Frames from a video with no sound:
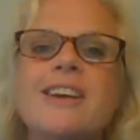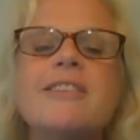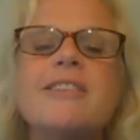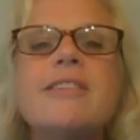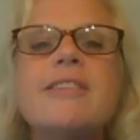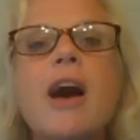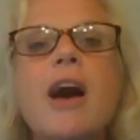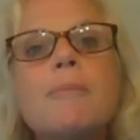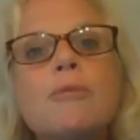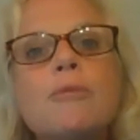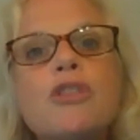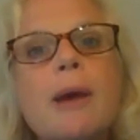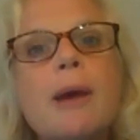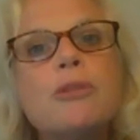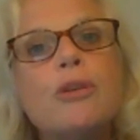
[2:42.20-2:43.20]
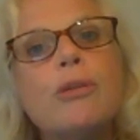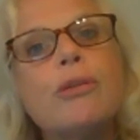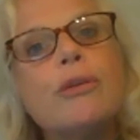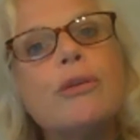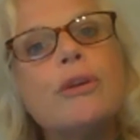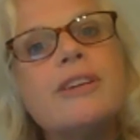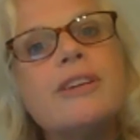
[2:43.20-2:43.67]
Psalm chapter
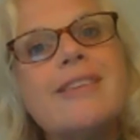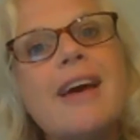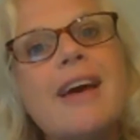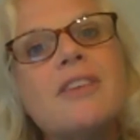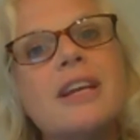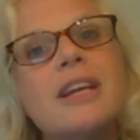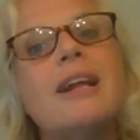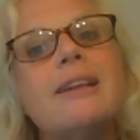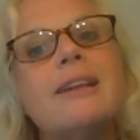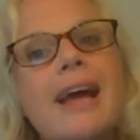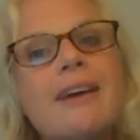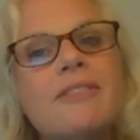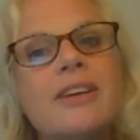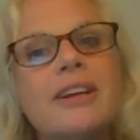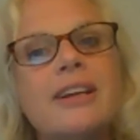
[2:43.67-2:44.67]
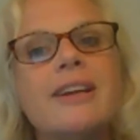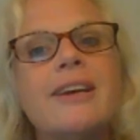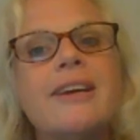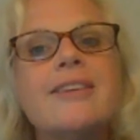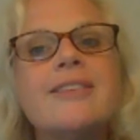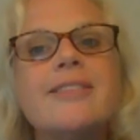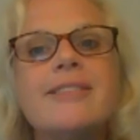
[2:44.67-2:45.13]
37, 11
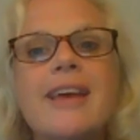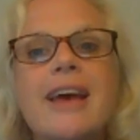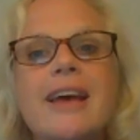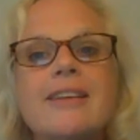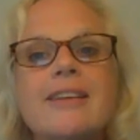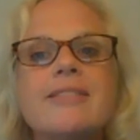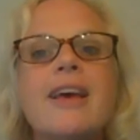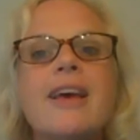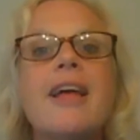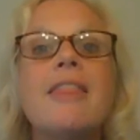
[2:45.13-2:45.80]
says,